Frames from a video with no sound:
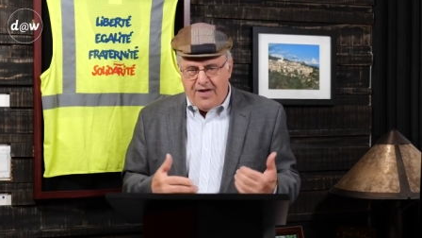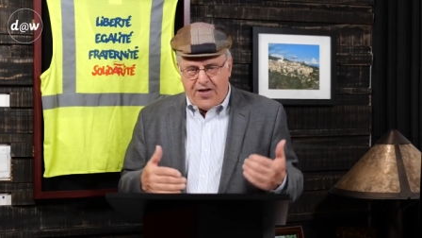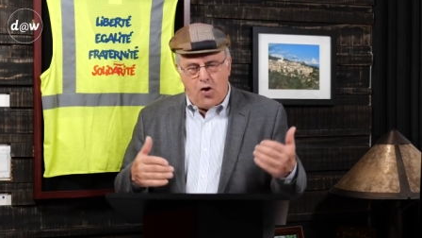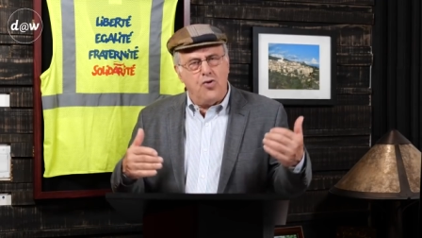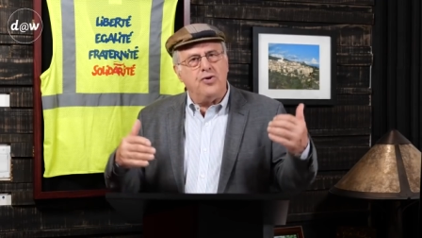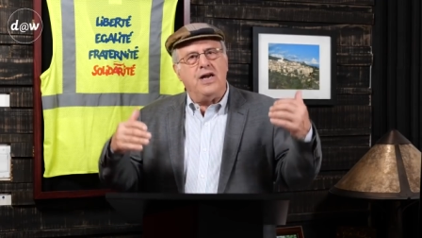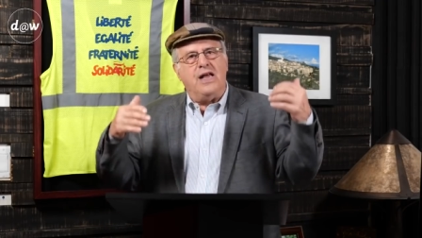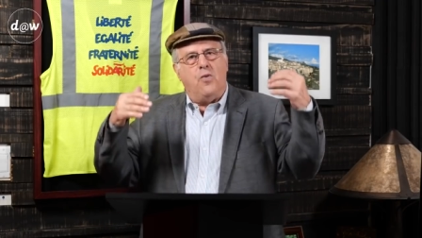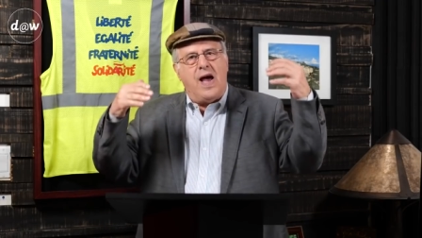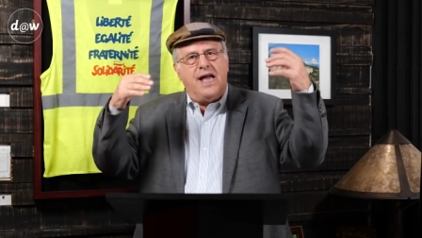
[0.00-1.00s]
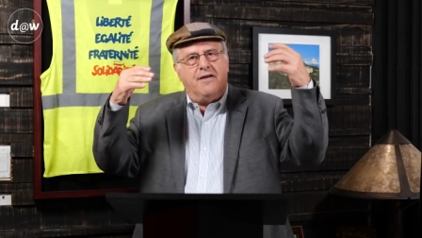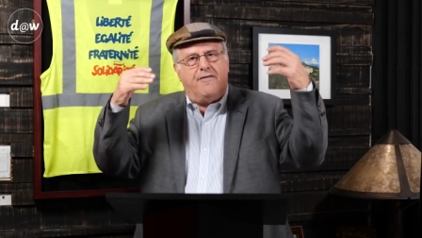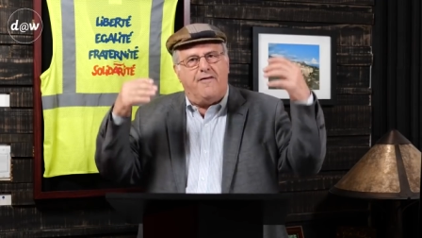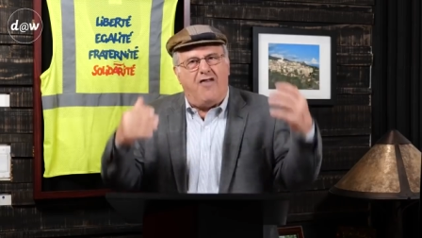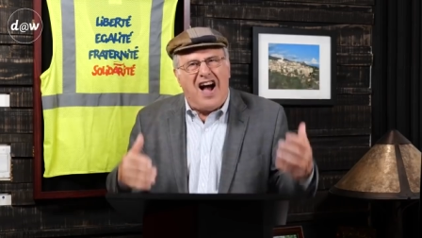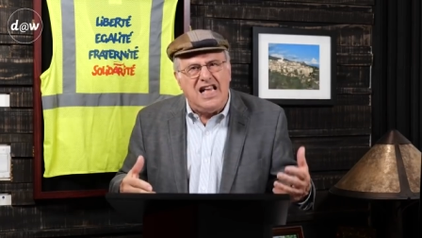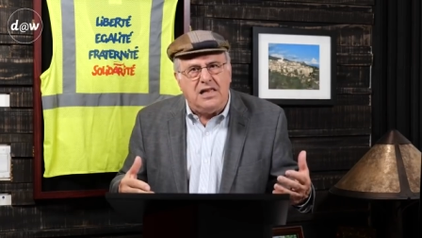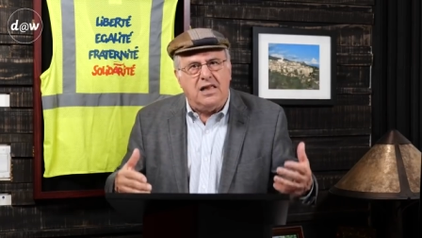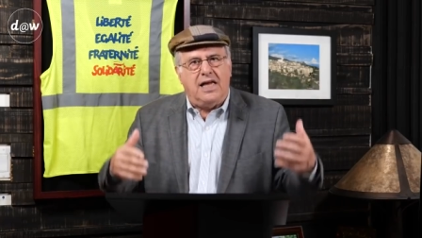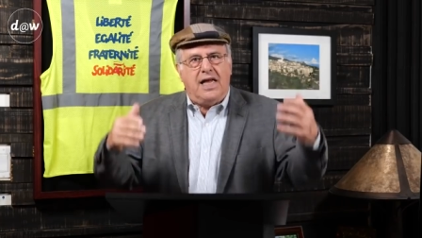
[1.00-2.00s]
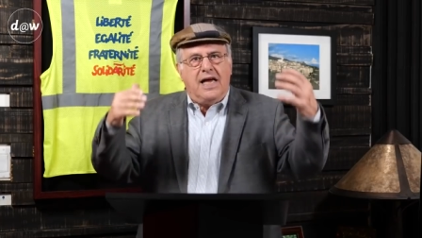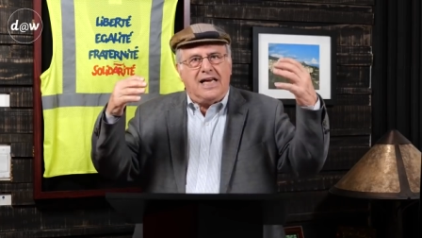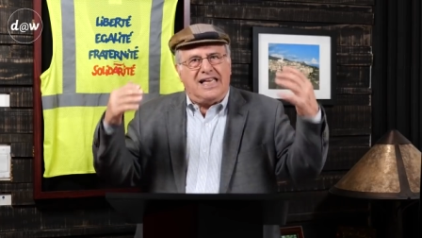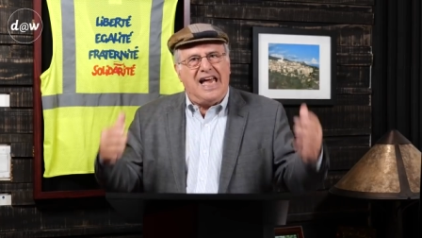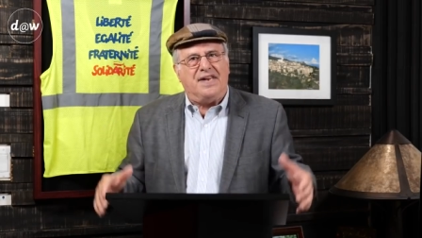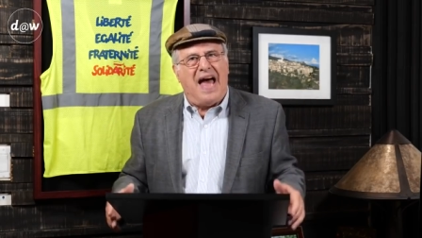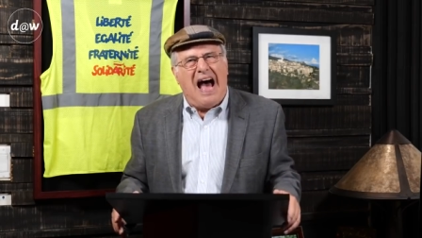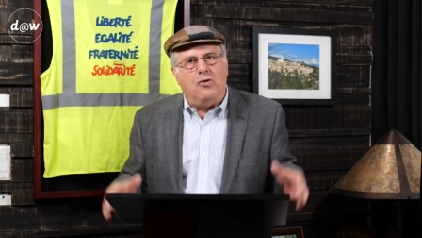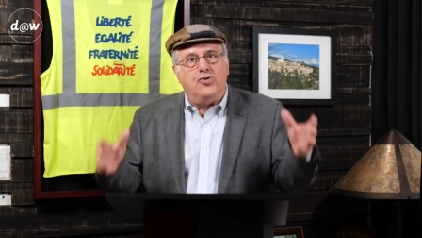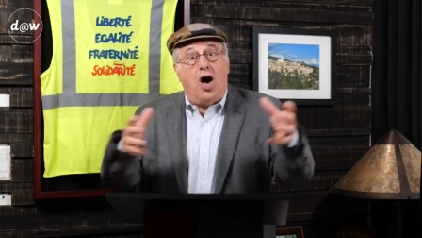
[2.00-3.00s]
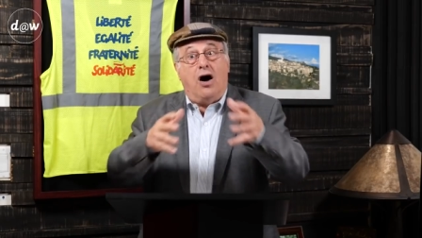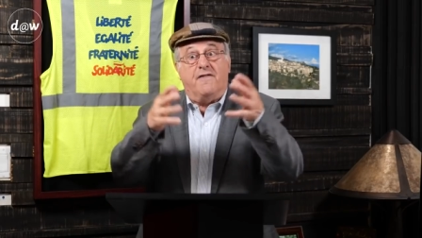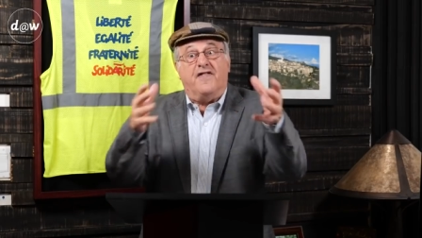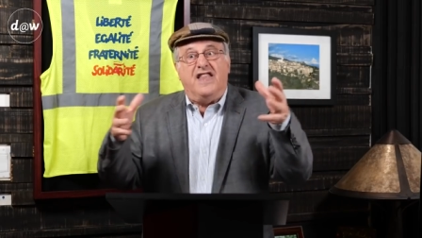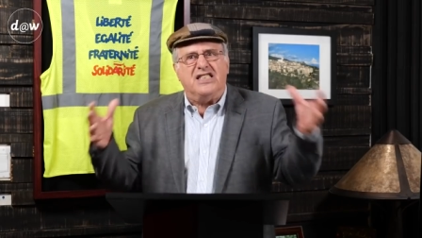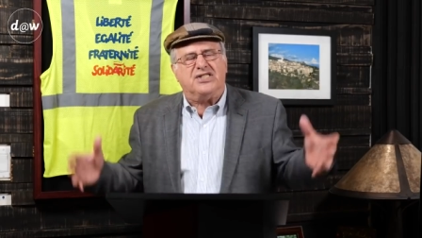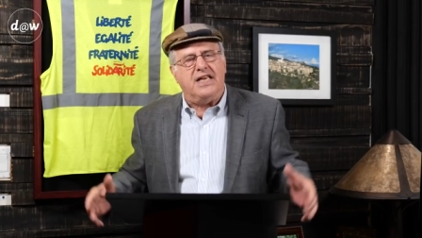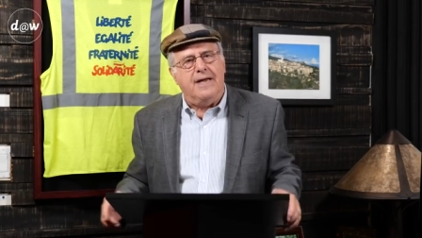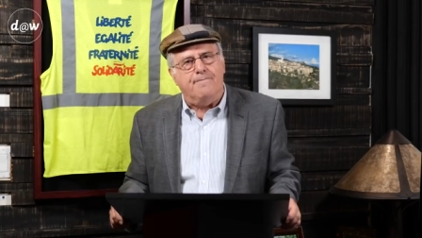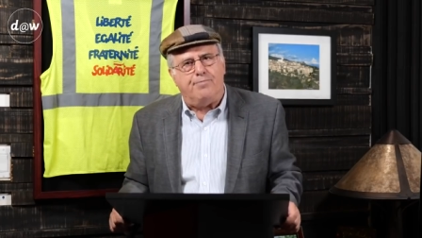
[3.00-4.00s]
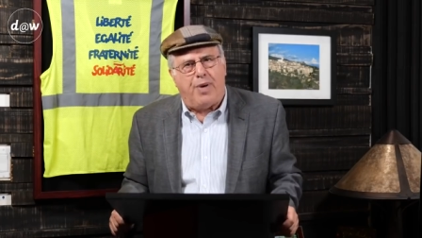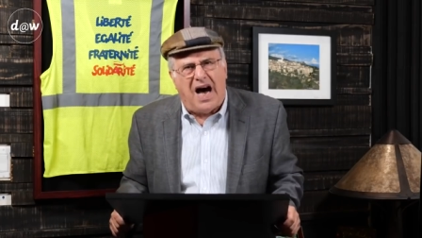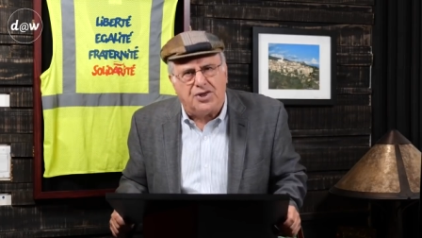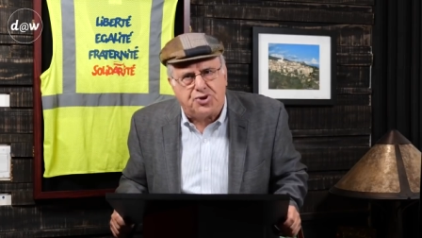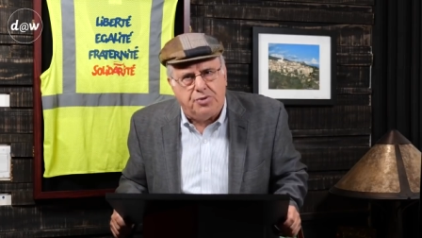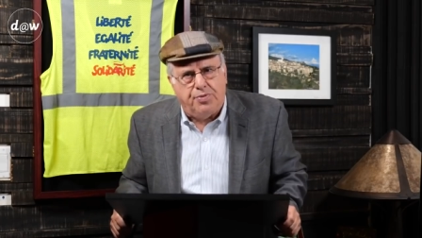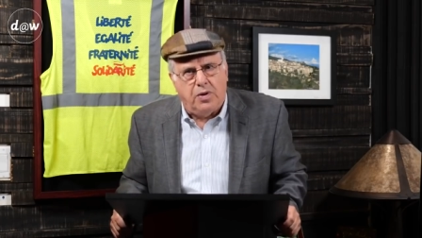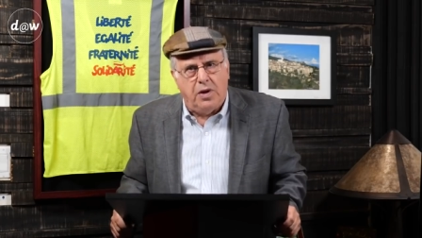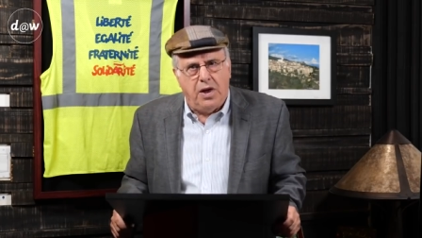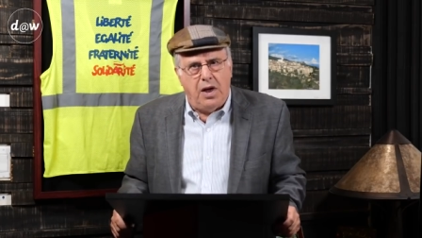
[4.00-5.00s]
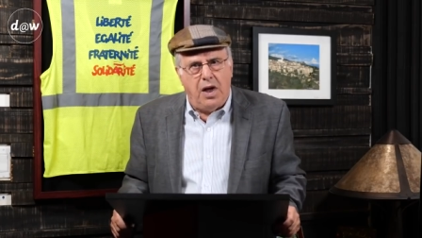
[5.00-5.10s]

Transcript: The only way to finally get out of this impossible,